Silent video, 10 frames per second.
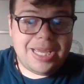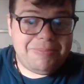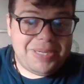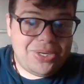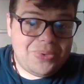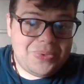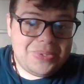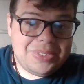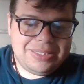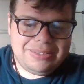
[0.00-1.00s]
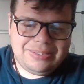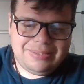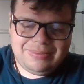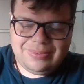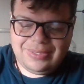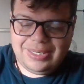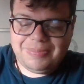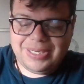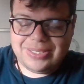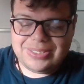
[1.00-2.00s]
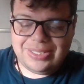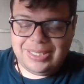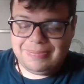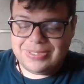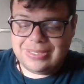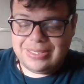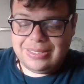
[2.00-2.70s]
Kaimino. Trying to pronounce our names.